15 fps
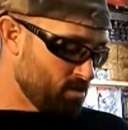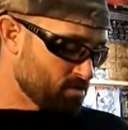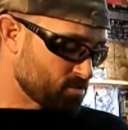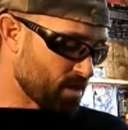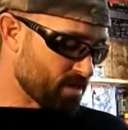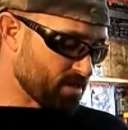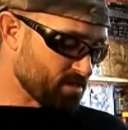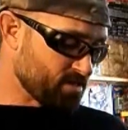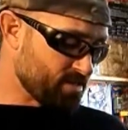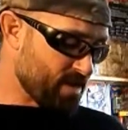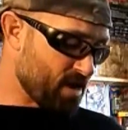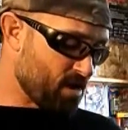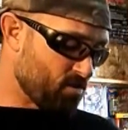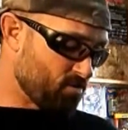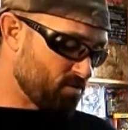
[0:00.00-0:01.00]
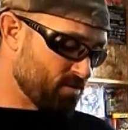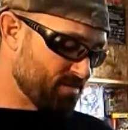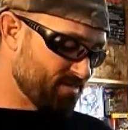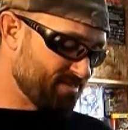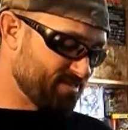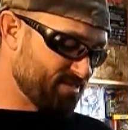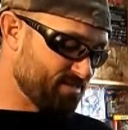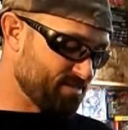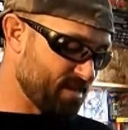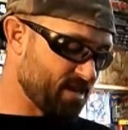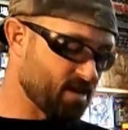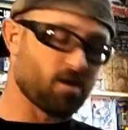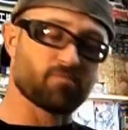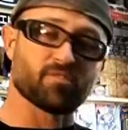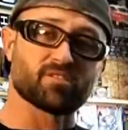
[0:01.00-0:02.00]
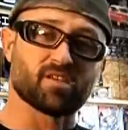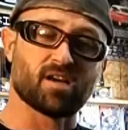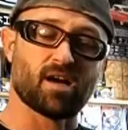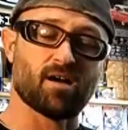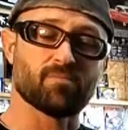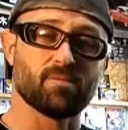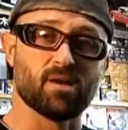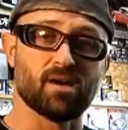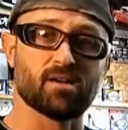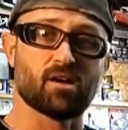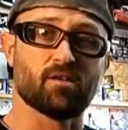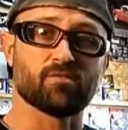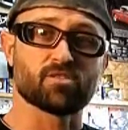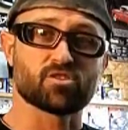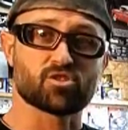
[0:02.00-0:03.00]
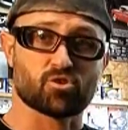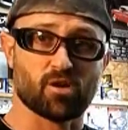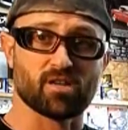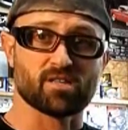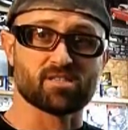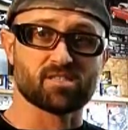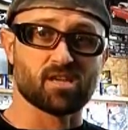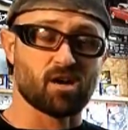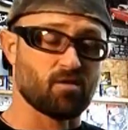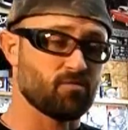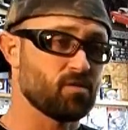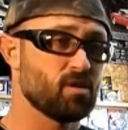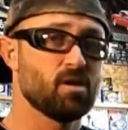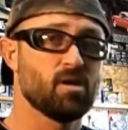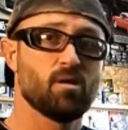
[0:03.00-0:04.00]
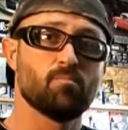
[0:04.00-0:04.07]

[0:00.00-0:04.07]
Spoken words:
So I can now take off the top nut on the strut itself.